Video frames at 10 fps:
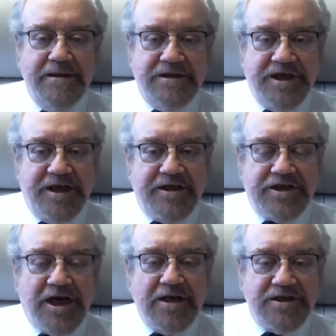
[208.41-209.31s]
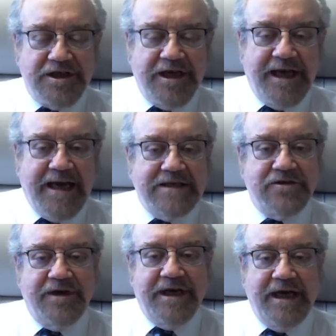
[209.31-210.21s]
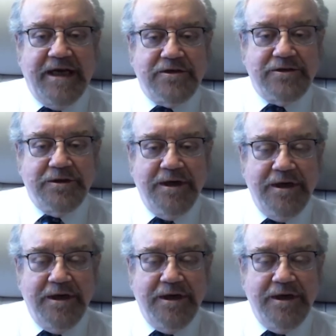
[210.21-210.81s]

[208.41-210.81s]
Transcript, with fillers: GE junction and gastric cancer,